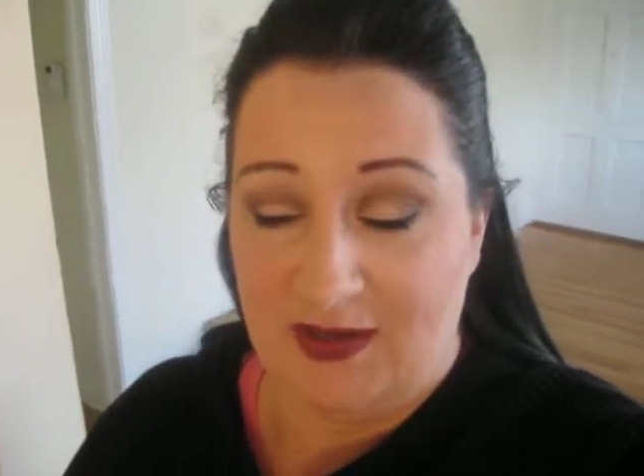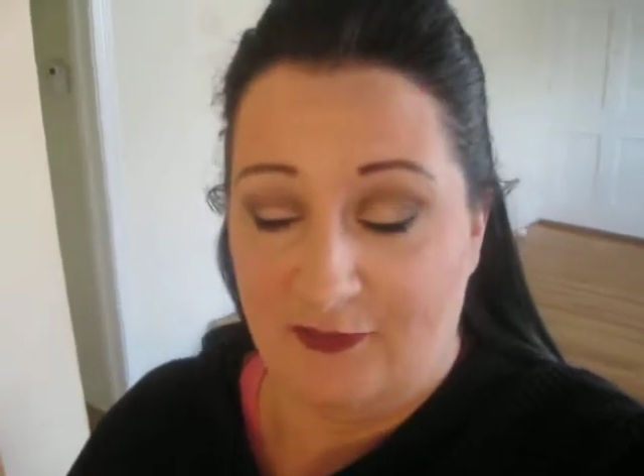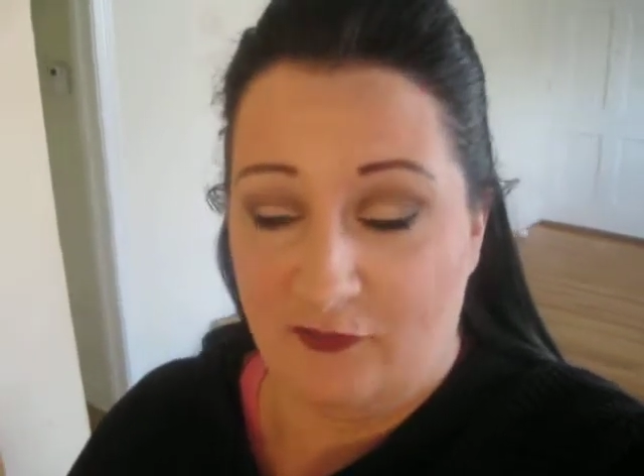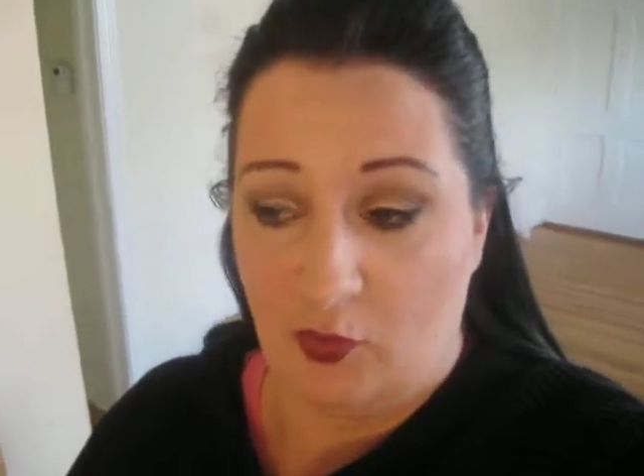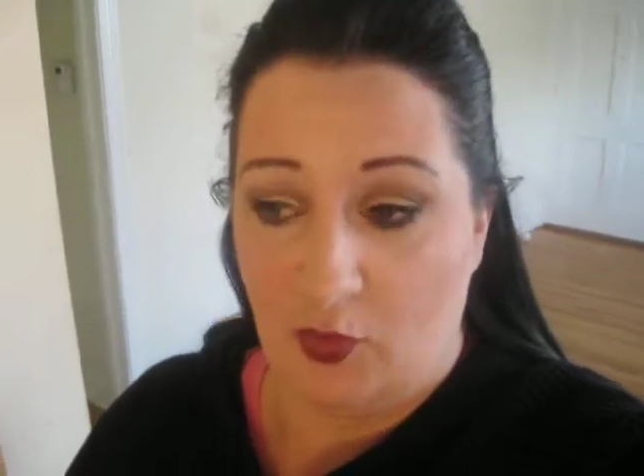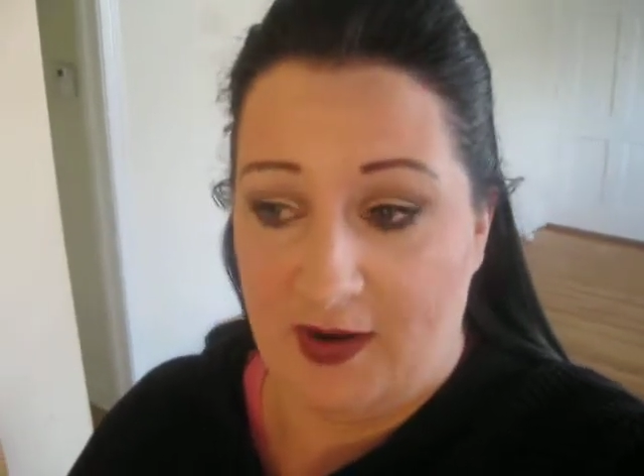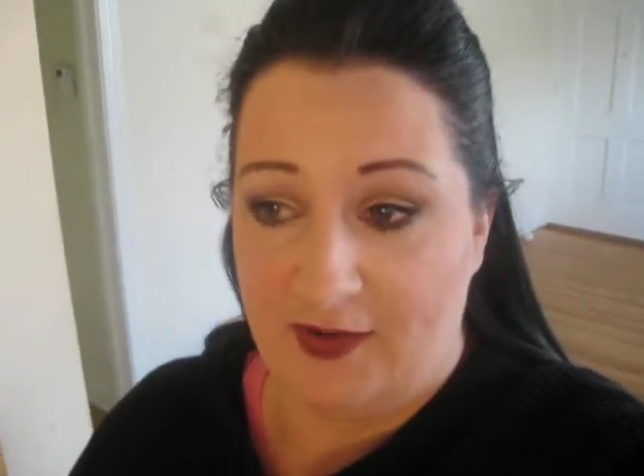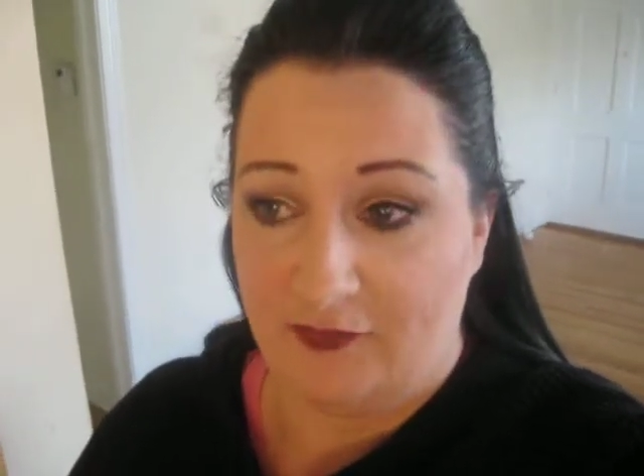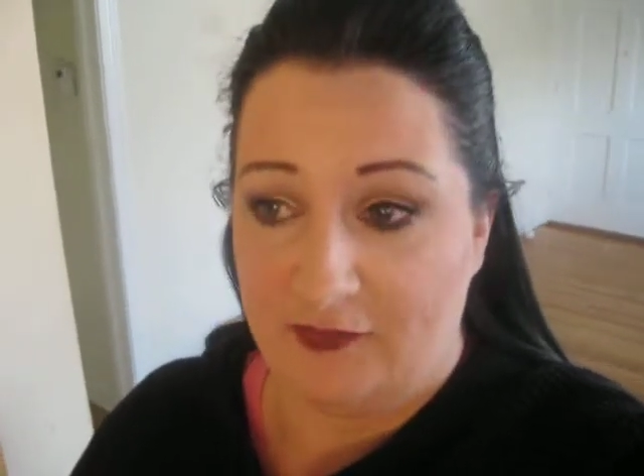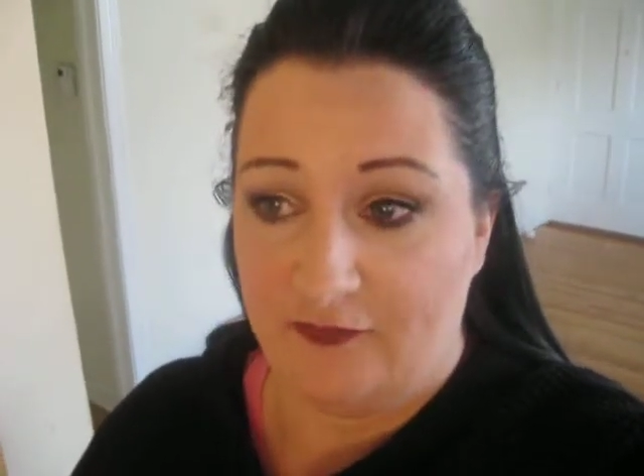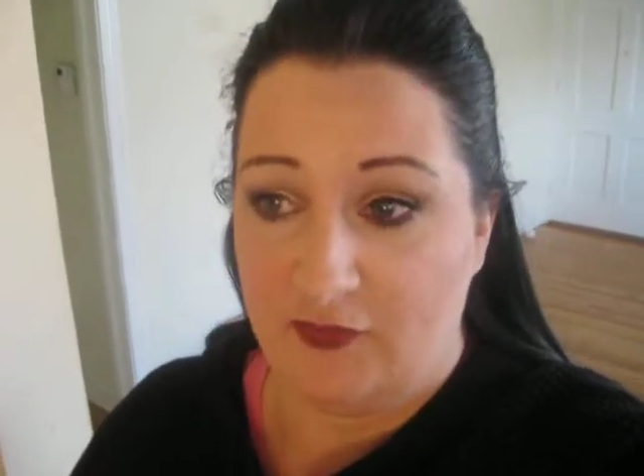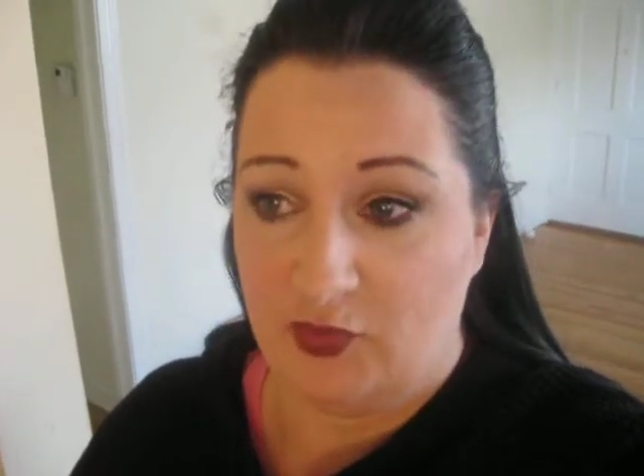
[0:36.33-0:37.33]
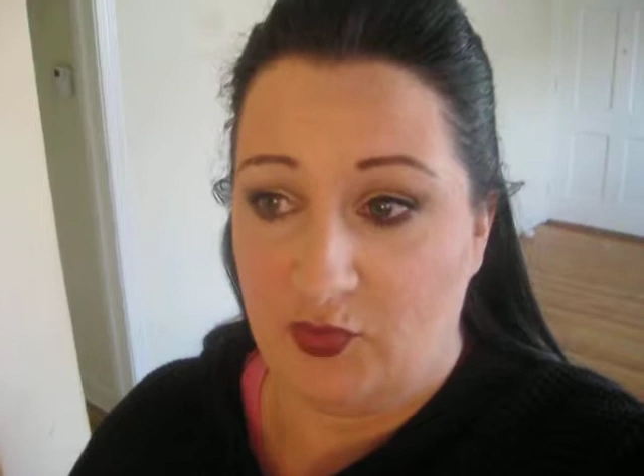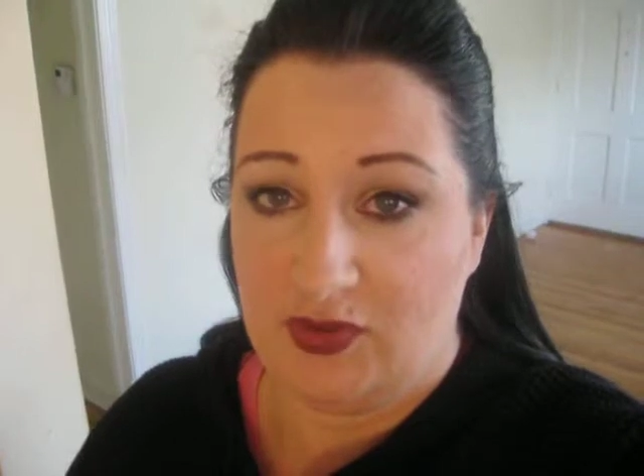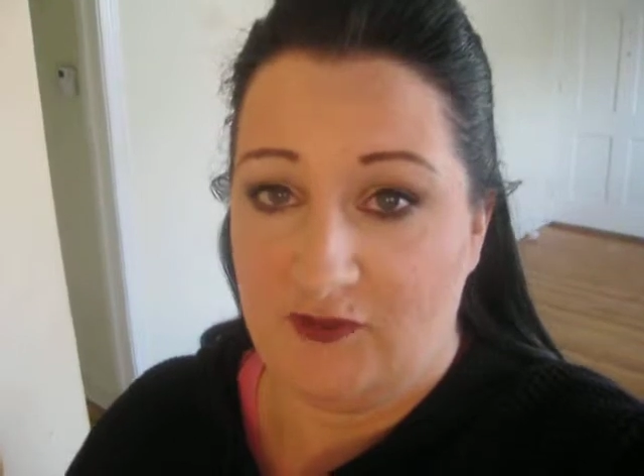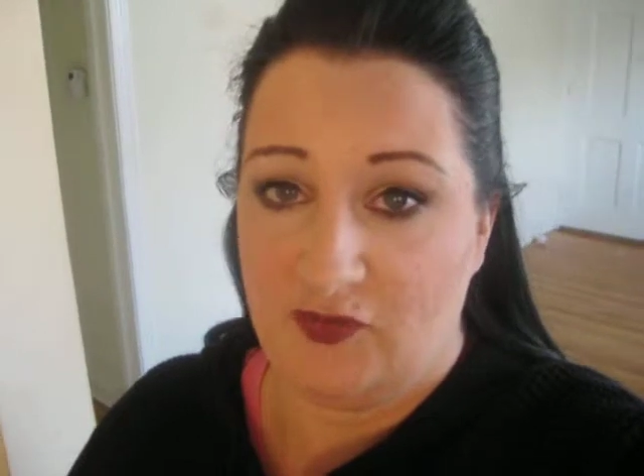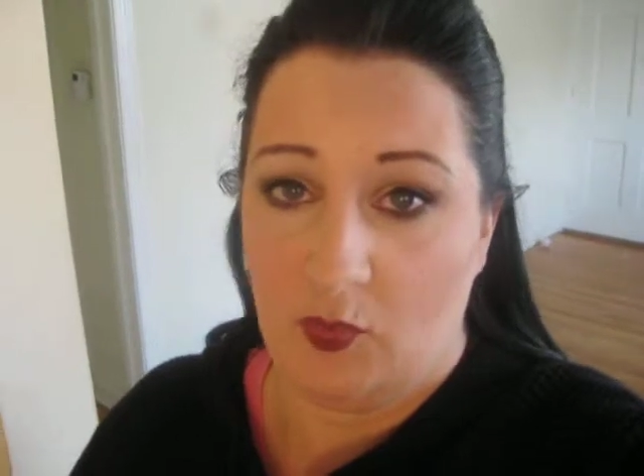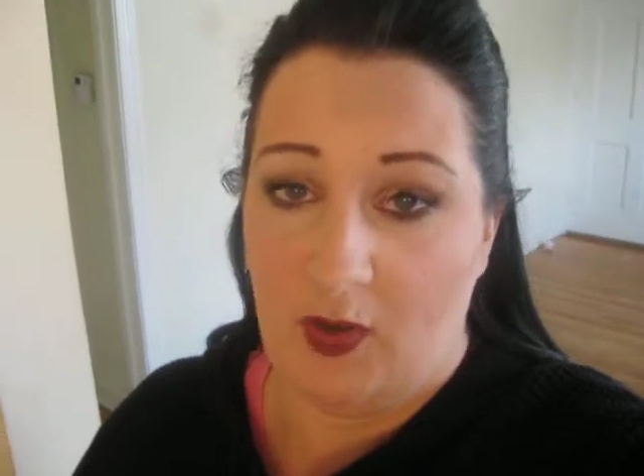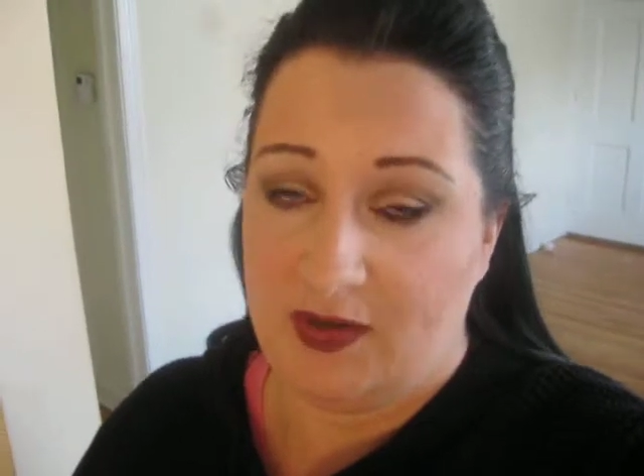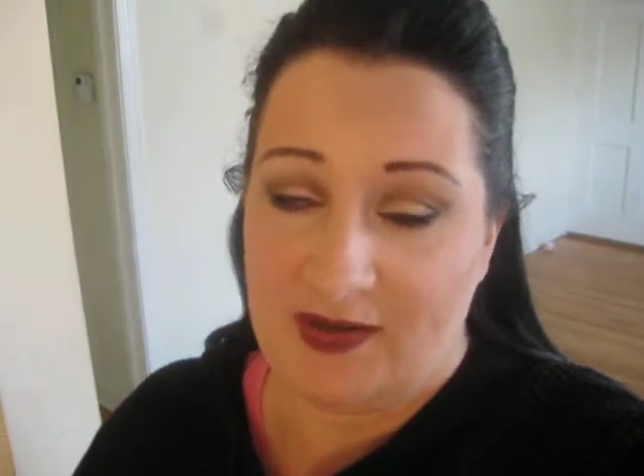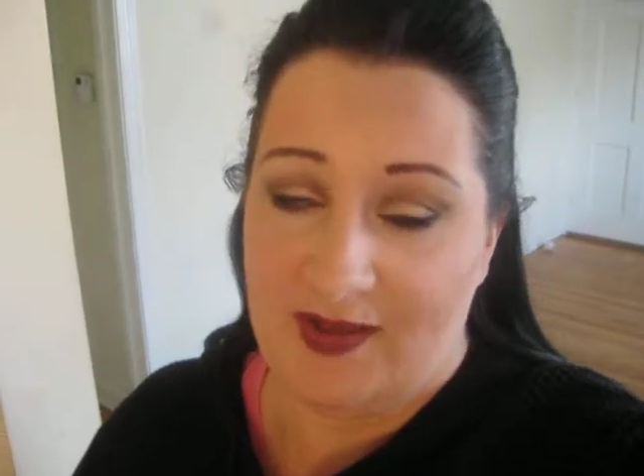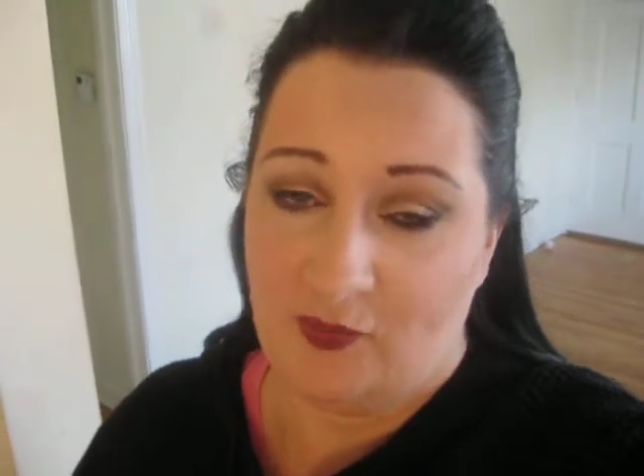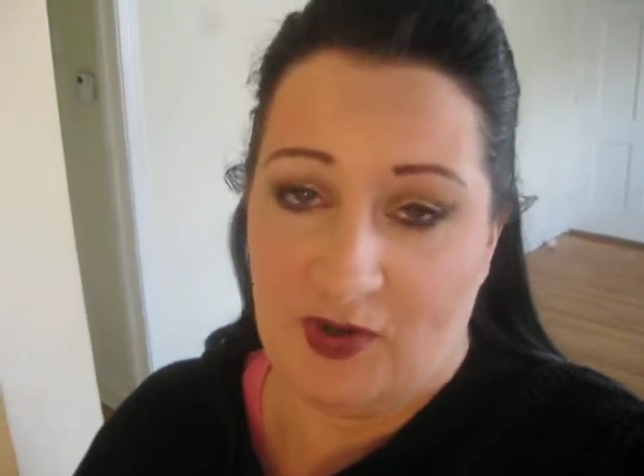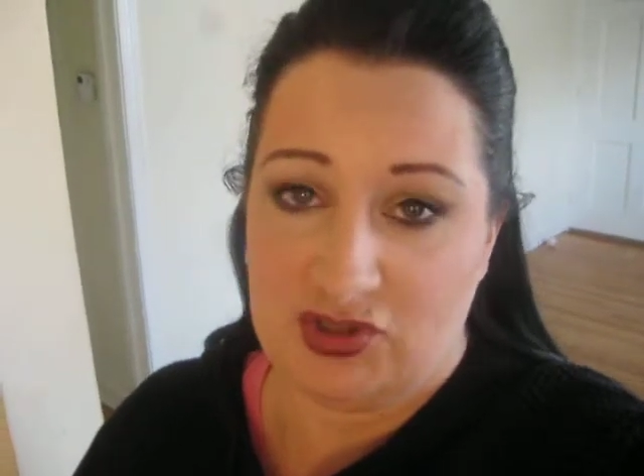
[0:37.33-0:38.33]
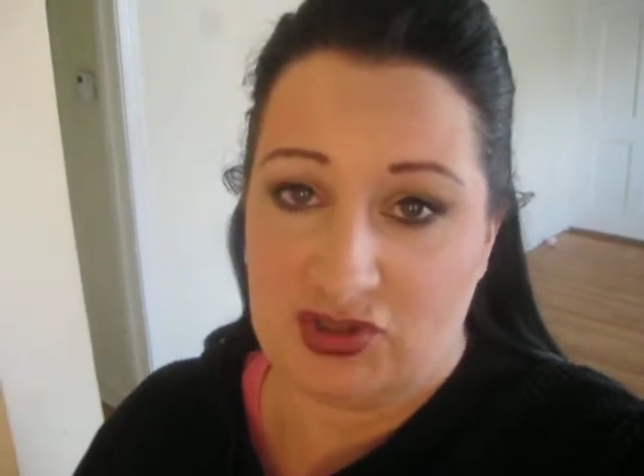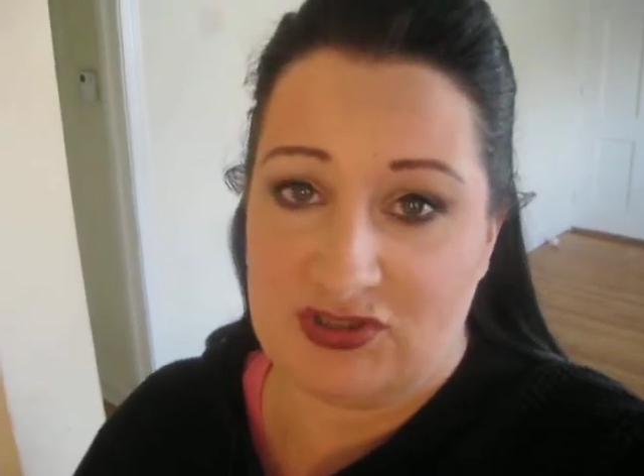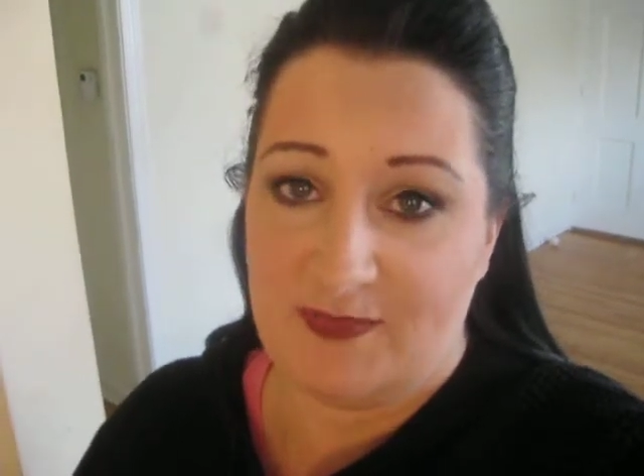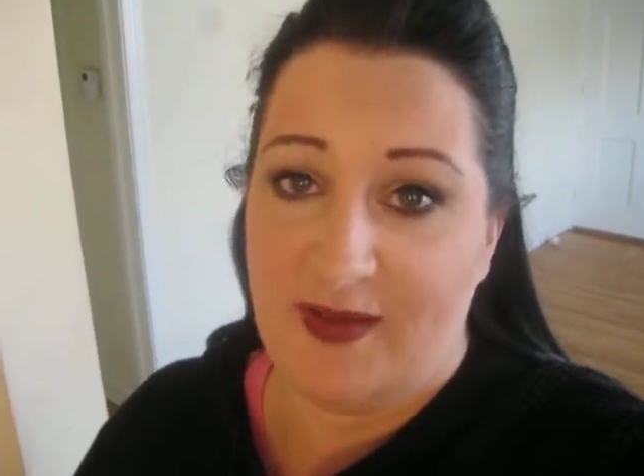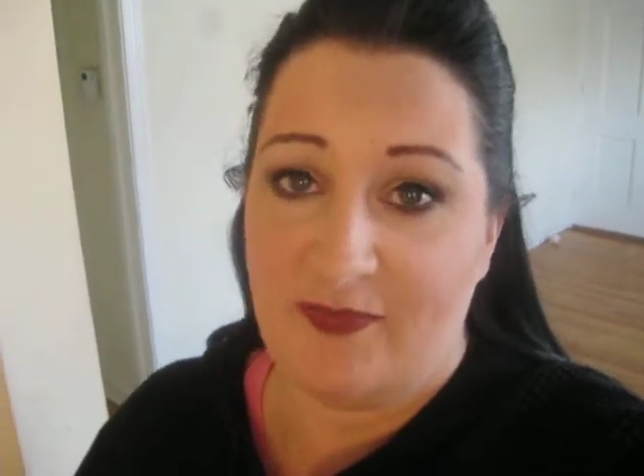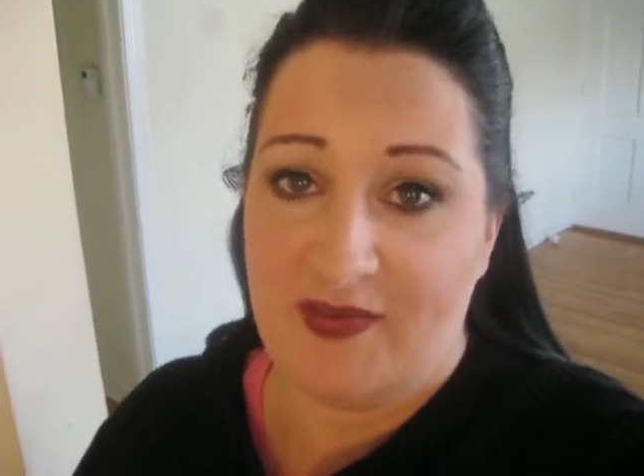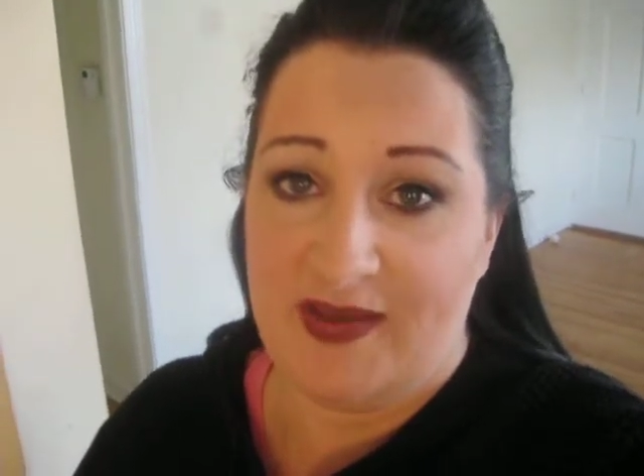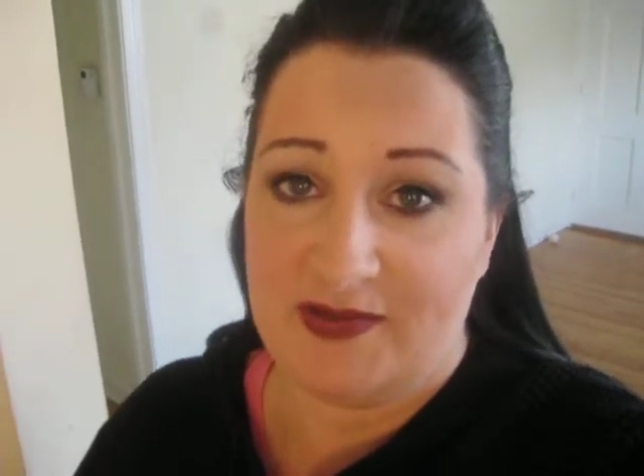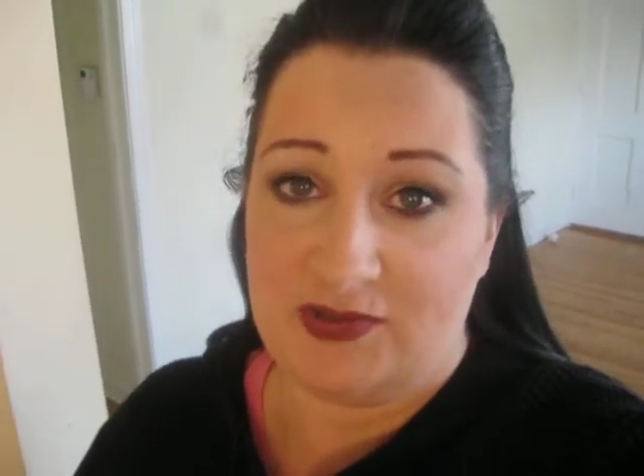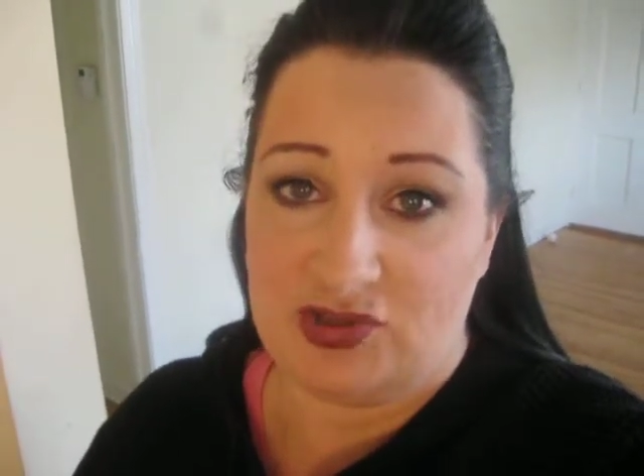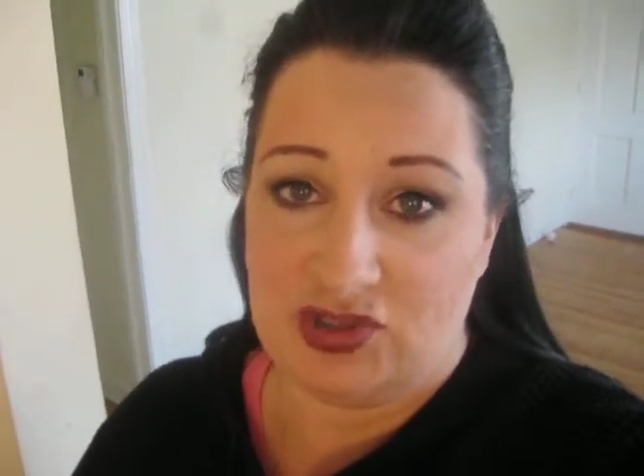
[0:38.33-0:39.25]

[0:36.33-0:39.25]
for every food. And if you want have questions about that,